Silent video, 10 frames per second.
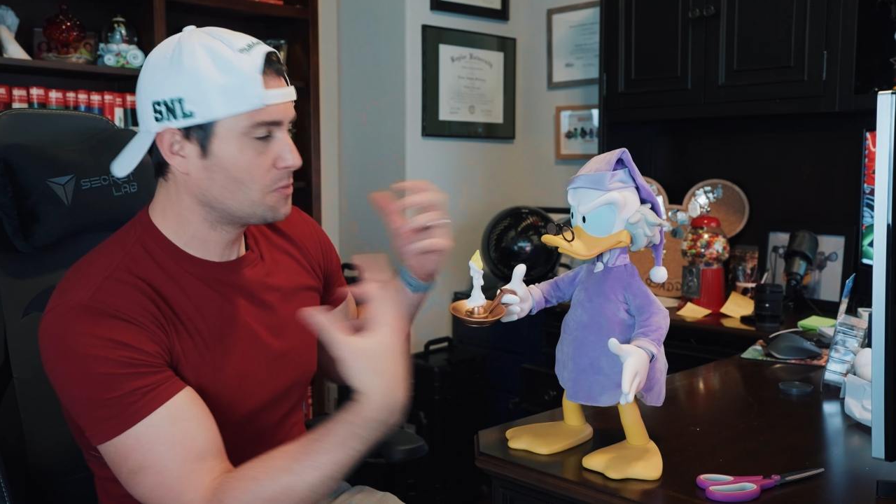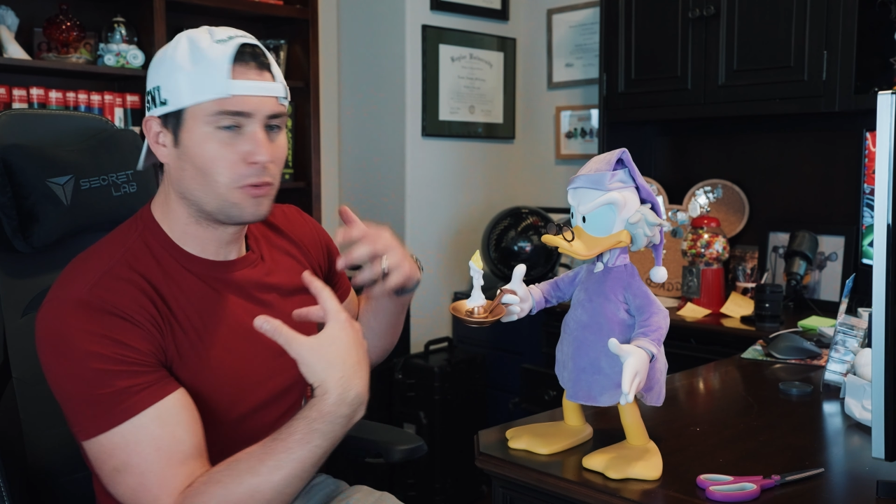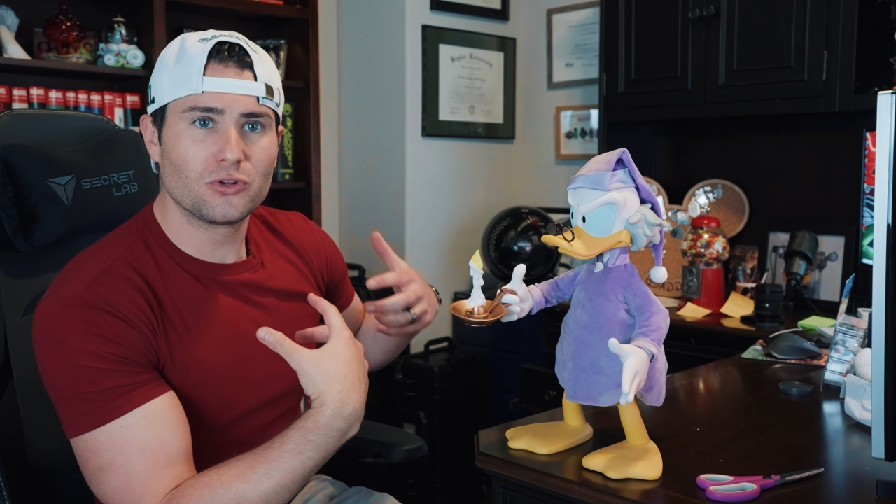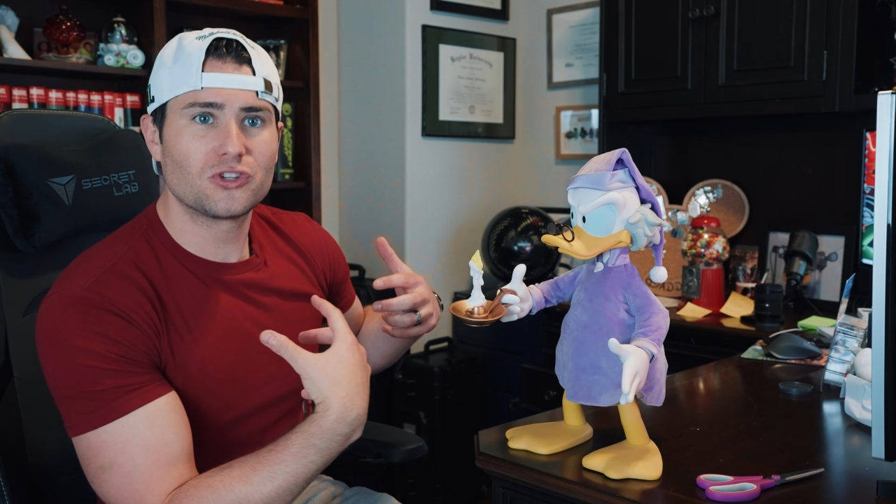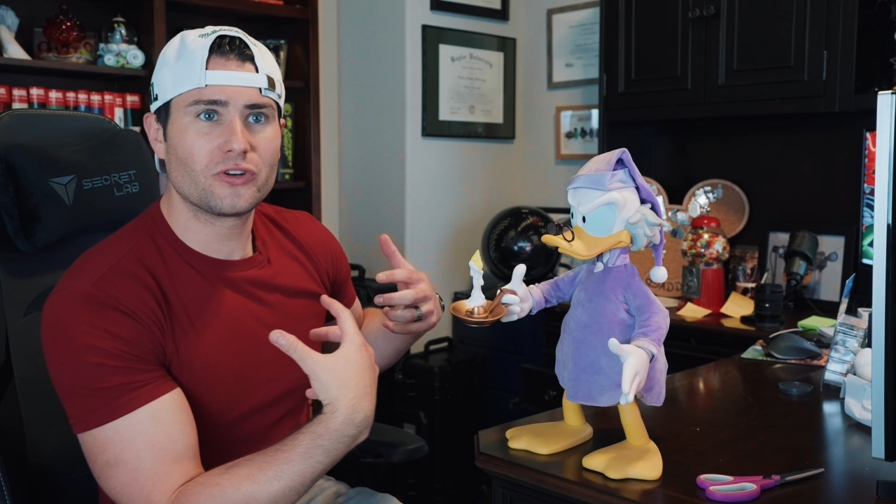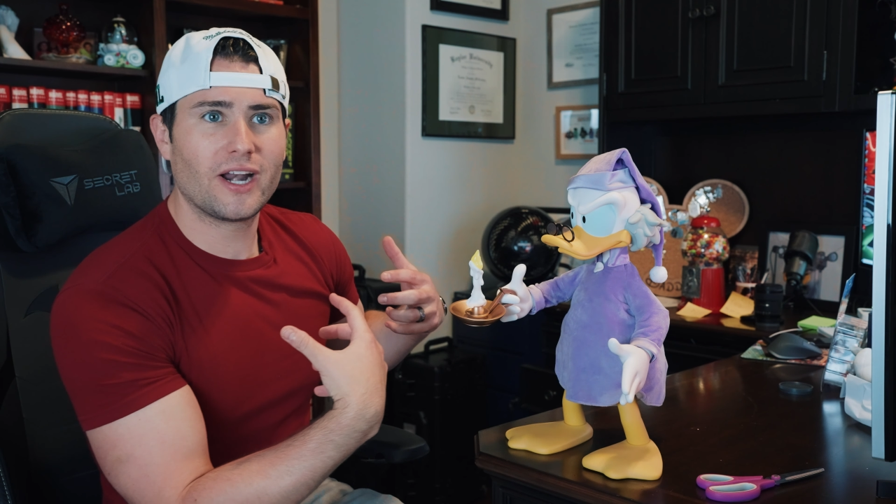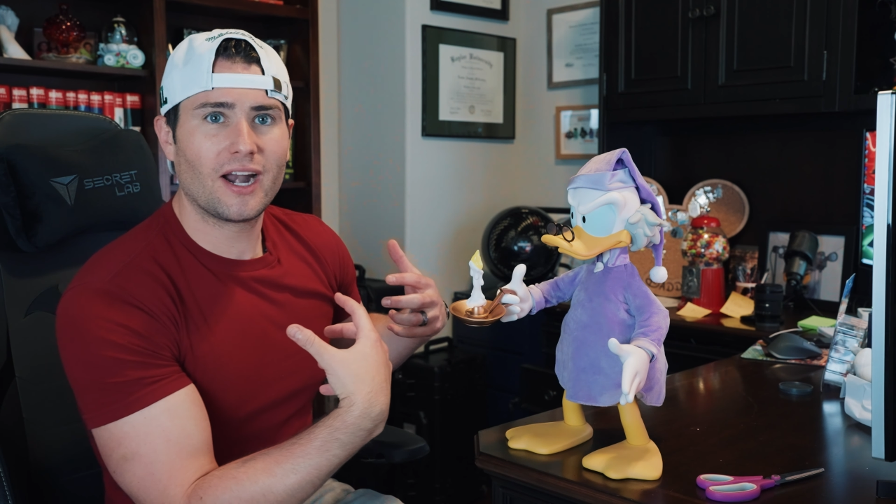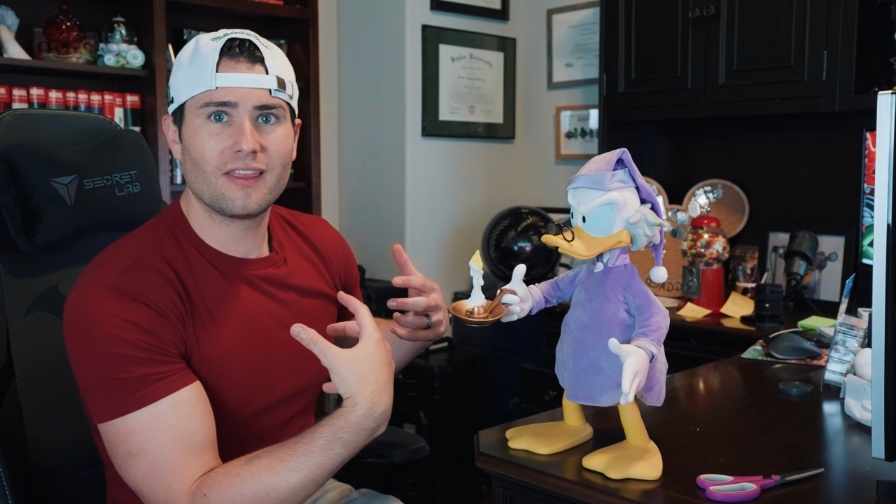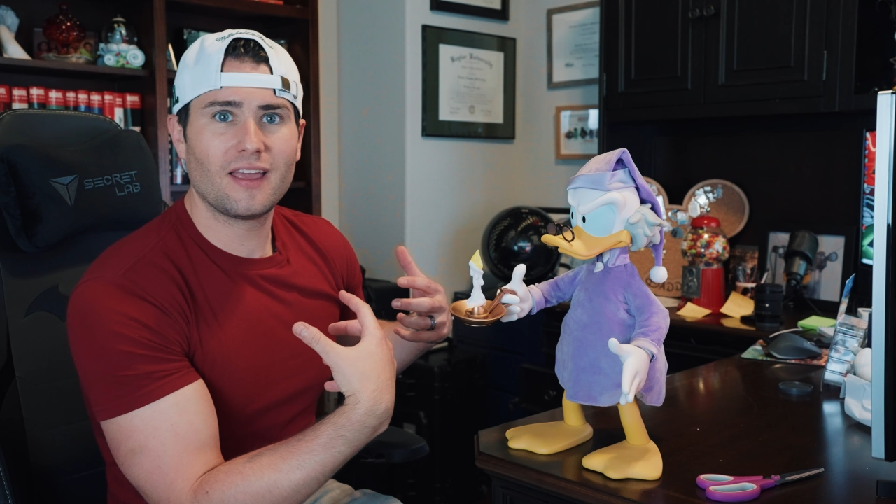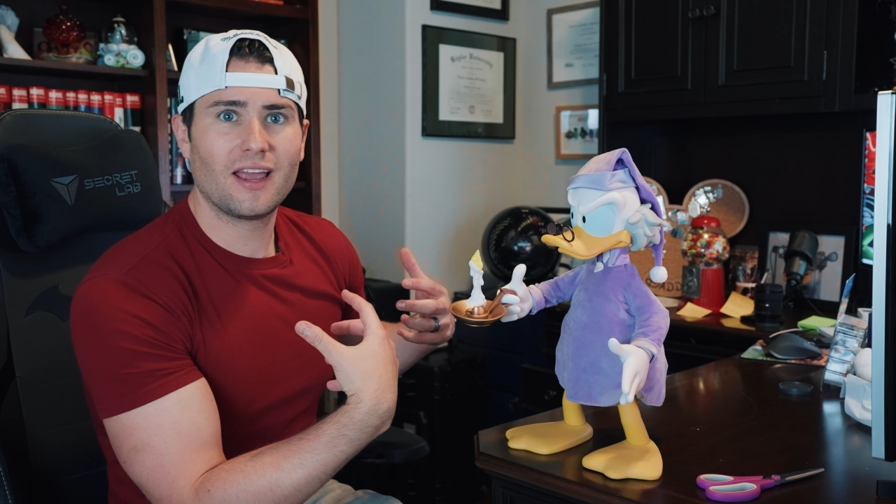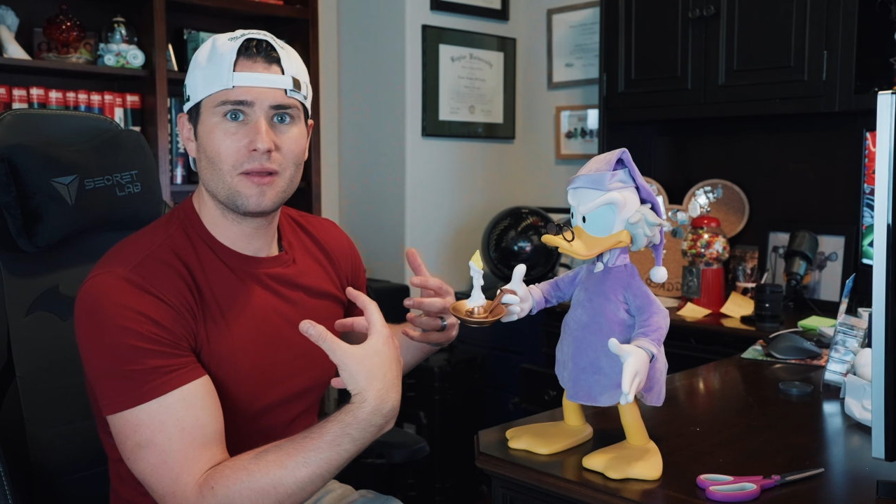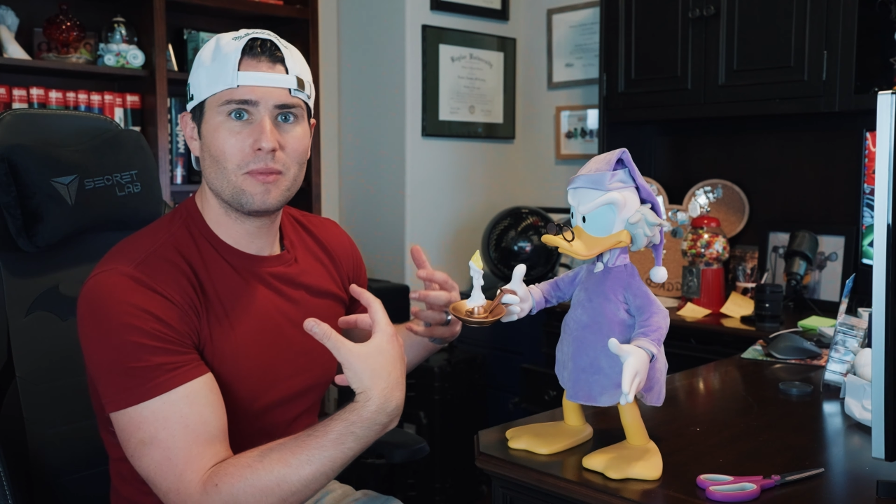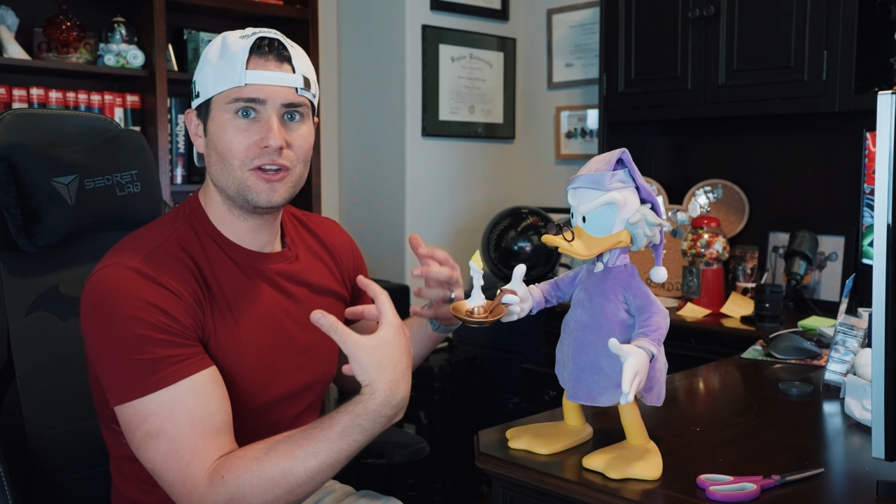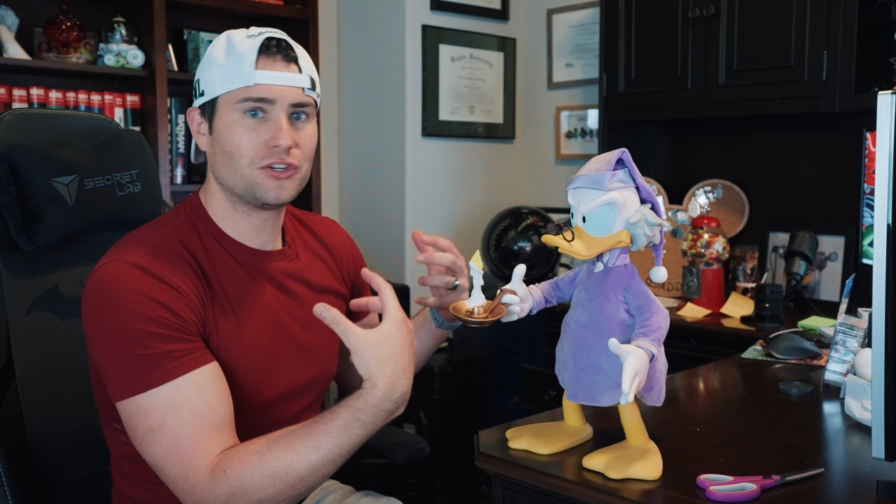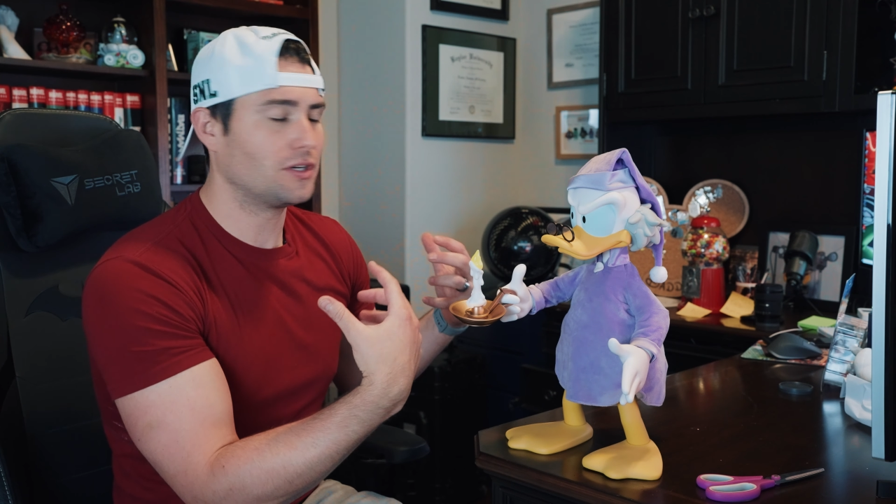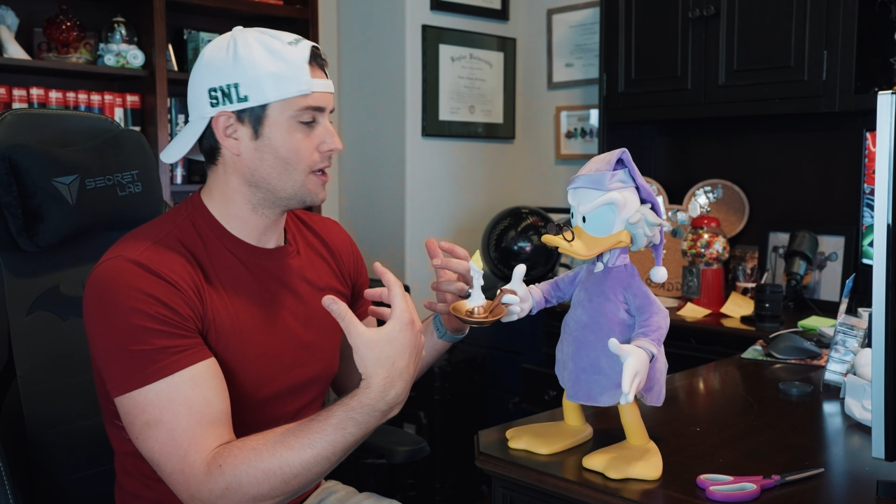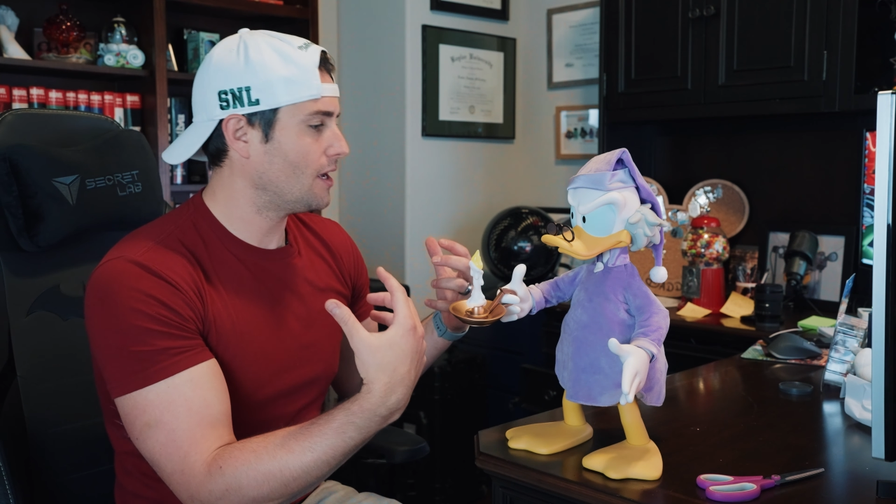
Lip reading: pulled straight out of the animation.